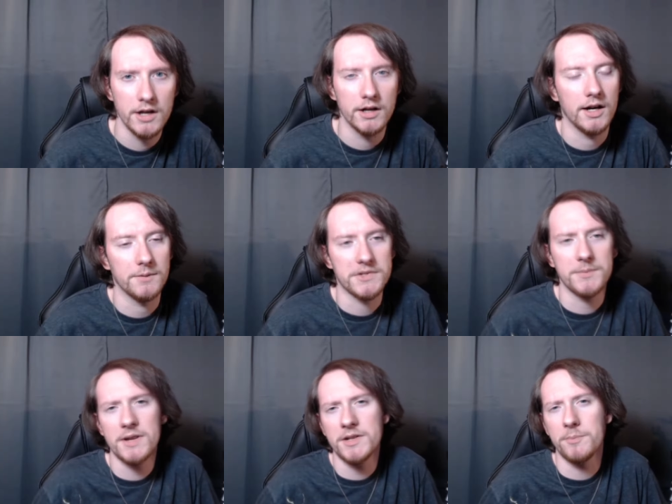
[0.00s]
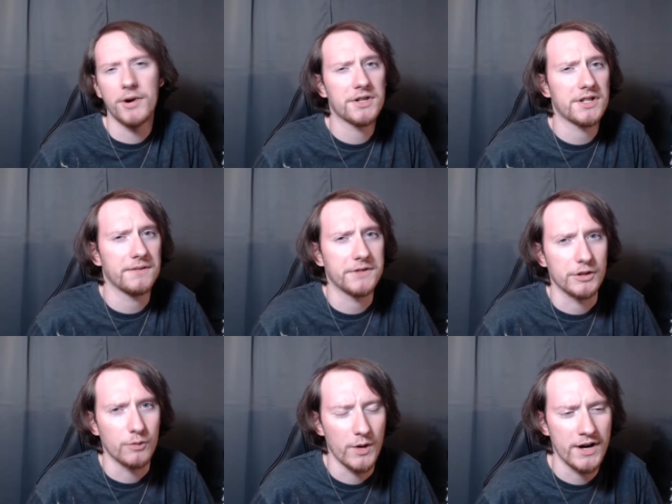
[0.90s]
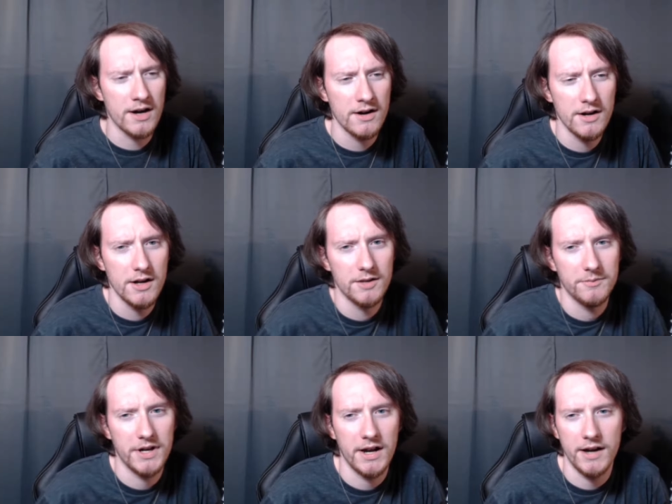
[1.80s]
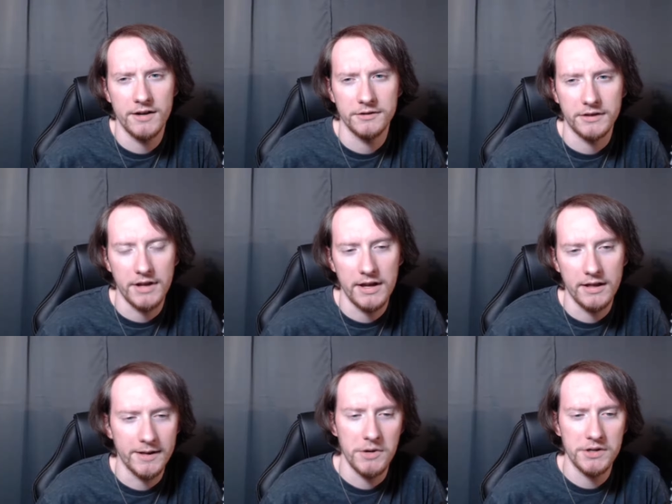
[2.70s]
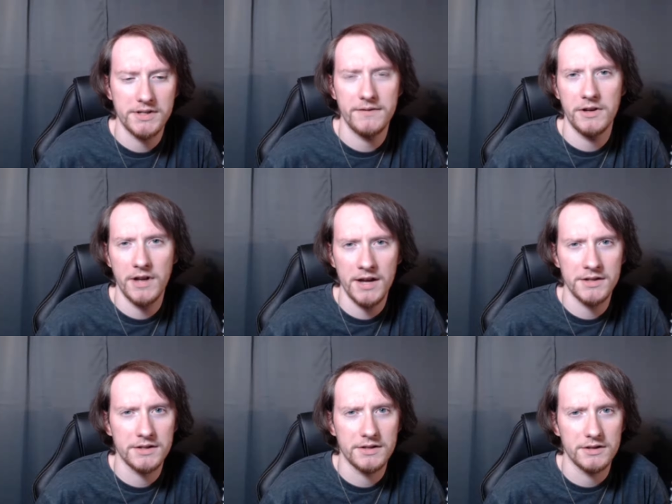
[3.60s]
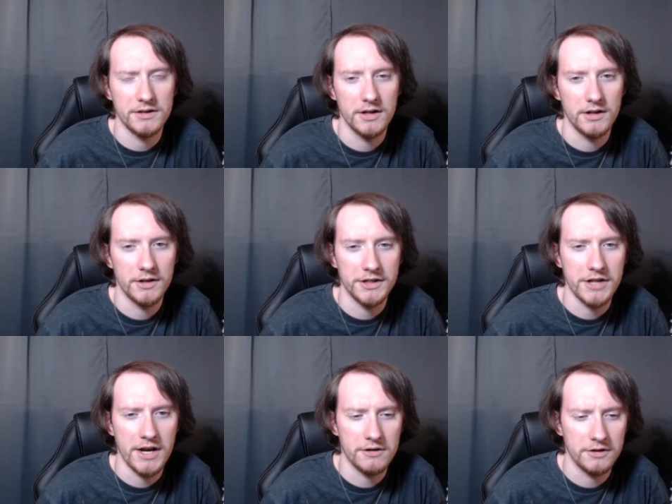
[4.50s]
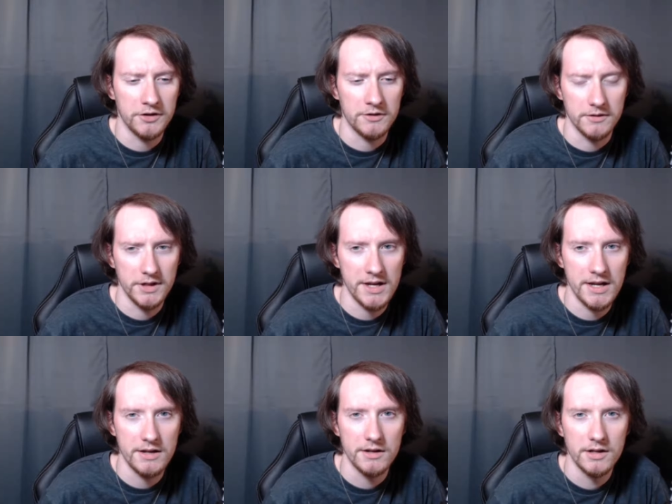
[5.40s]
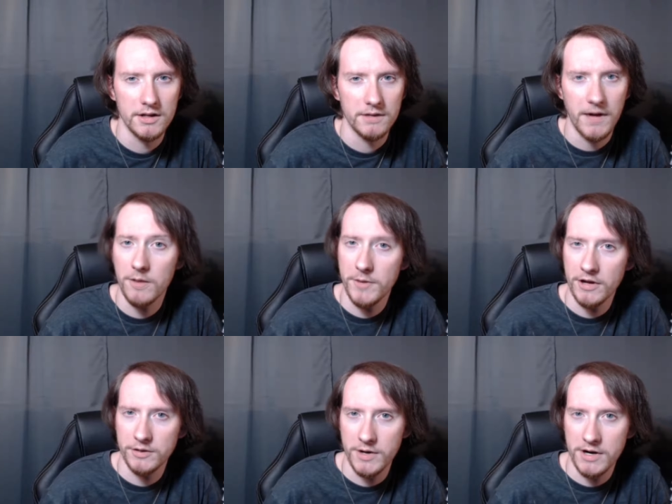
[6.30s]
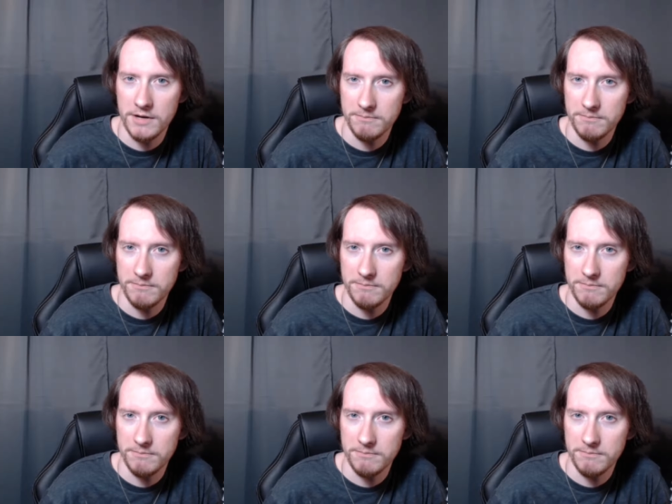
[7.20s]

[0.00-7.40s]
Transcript: Um, sometimes I'll post stuff to Twitter, but I don't think, like most of you guys on, on the channel, don't really follow me on Twitter.